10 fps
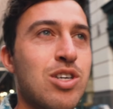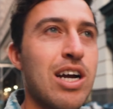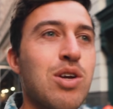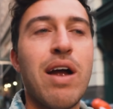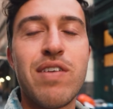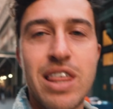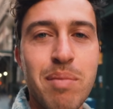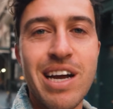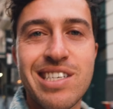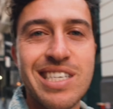try and do everything
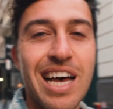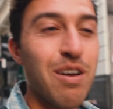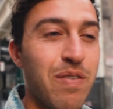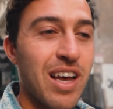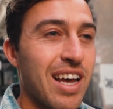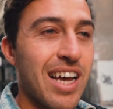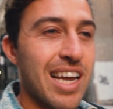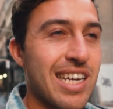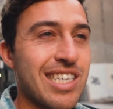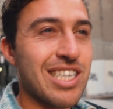by yourself
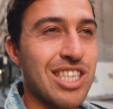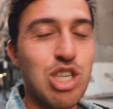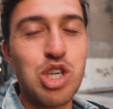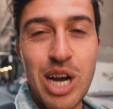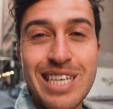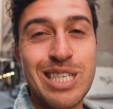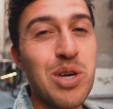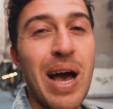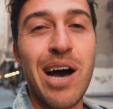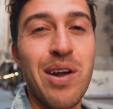can just stress
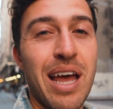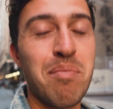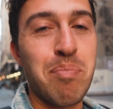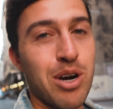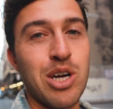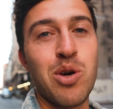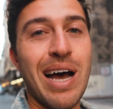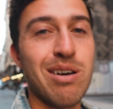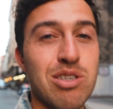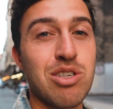you out and burn you
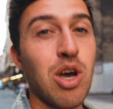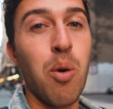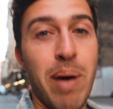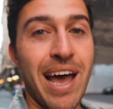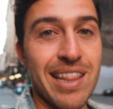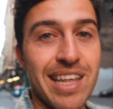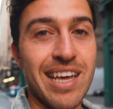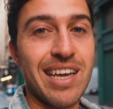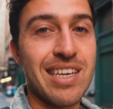out so badly.